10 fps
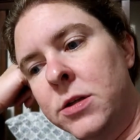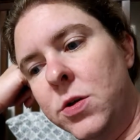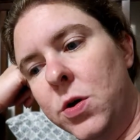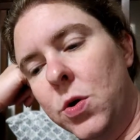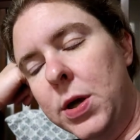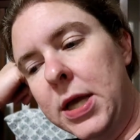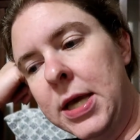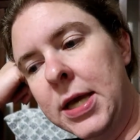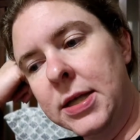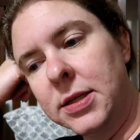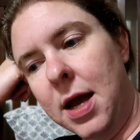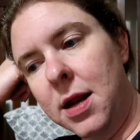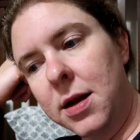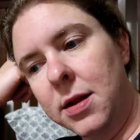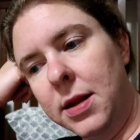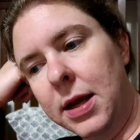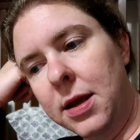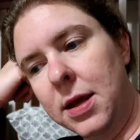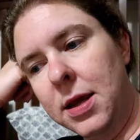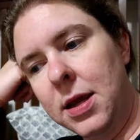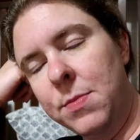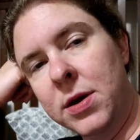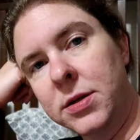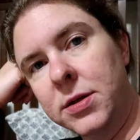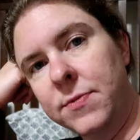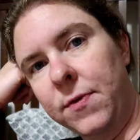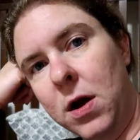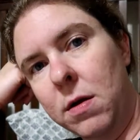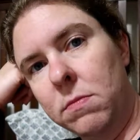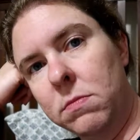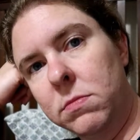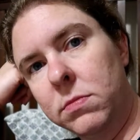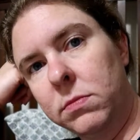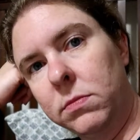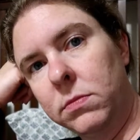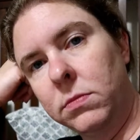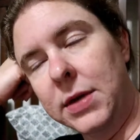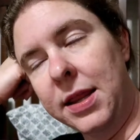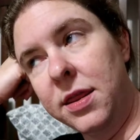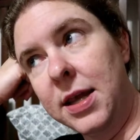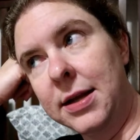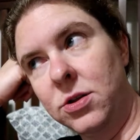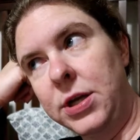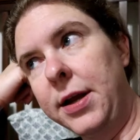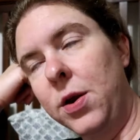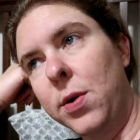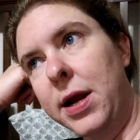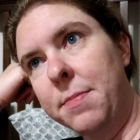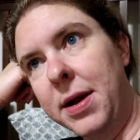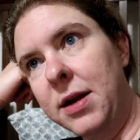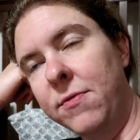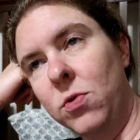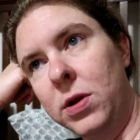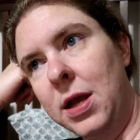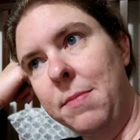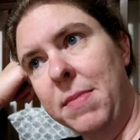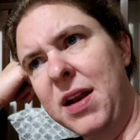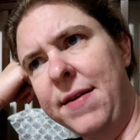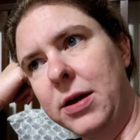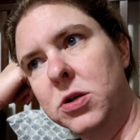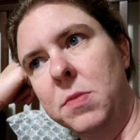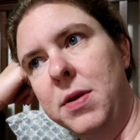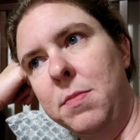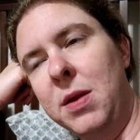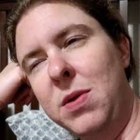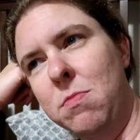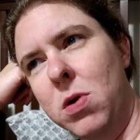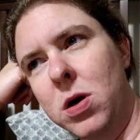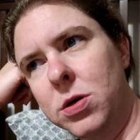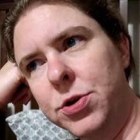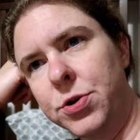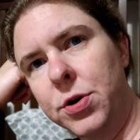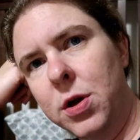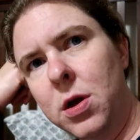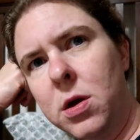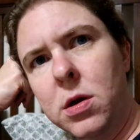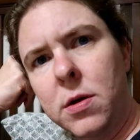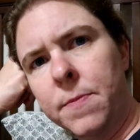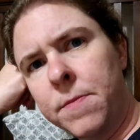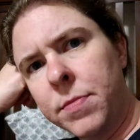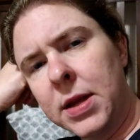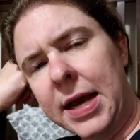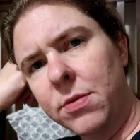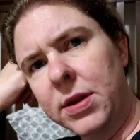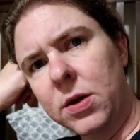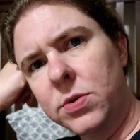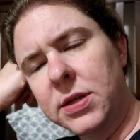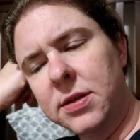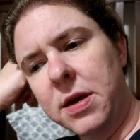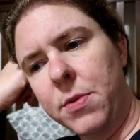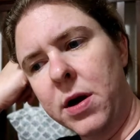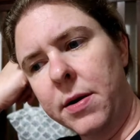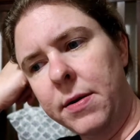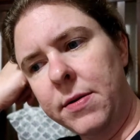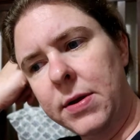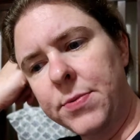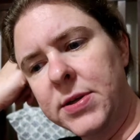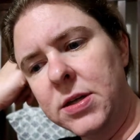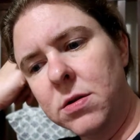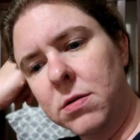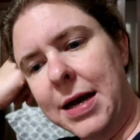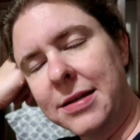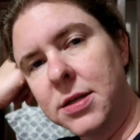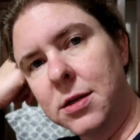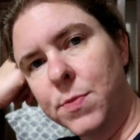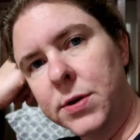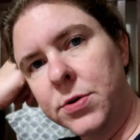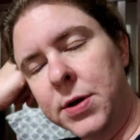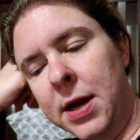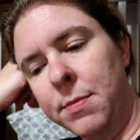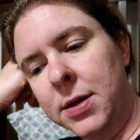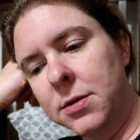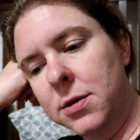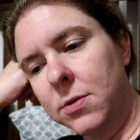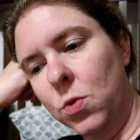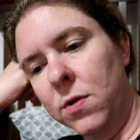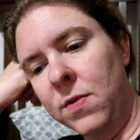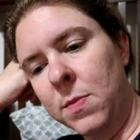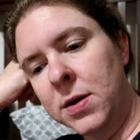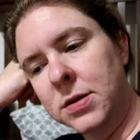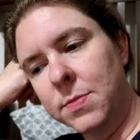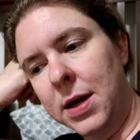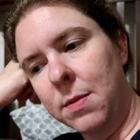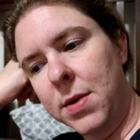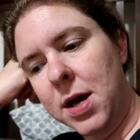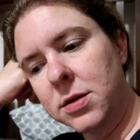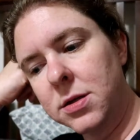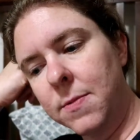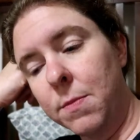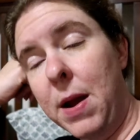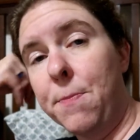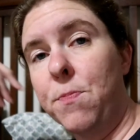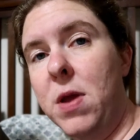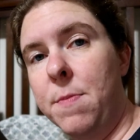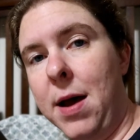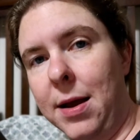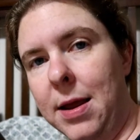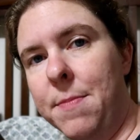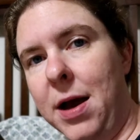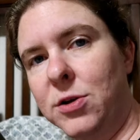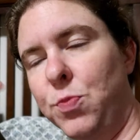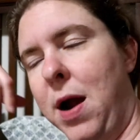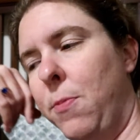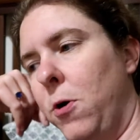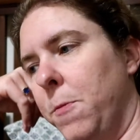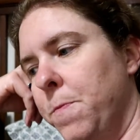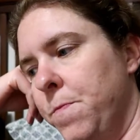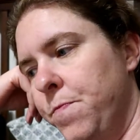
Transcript: So it's got like emails from I think January. It might have only it might have actually been maybe March. I don't think it was the summer. It, it was either the last 6 months or 9 months worth of emails in my inbox. My my inbox proper.